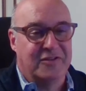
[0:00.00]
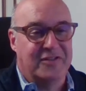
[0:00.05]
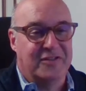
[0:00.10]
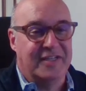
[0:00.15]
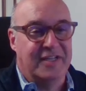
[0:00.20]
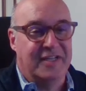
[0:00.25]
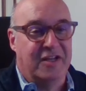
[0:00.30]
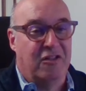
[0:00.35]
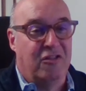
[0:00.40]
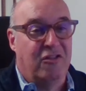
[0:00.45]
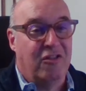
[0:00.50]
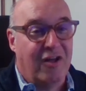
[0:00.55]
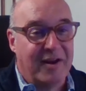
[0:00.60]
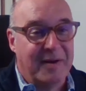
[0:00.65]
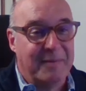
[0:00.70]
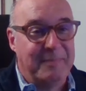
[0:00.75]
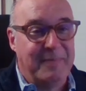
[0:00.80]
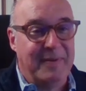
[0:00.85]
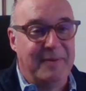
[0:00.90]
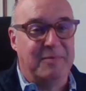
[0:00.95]
see a lot
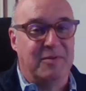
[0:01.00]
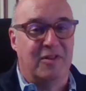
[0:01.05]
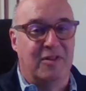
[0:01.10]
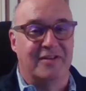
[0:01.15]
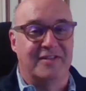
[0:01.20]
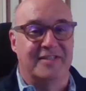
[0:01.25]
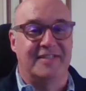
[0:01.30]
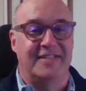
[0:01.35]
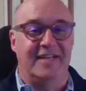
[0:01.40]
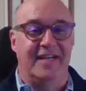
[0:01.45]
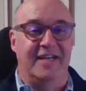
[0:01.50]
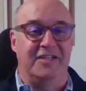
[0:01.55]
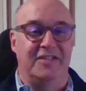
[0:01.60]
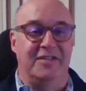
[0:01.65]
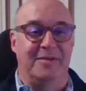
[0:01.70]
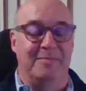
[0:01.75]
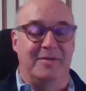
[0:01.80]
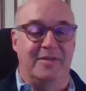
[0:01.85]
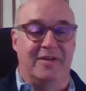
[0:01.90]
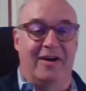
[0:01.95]
of people on stage
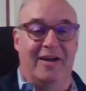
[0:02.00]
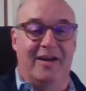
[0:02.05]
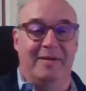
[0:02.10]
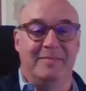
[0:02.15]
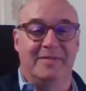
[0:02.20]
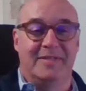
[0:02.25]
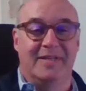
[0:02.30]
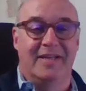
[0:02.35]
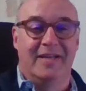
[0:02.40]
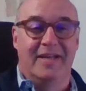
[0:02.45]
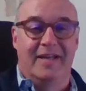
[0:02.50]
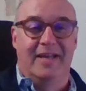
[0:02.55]
sometimes,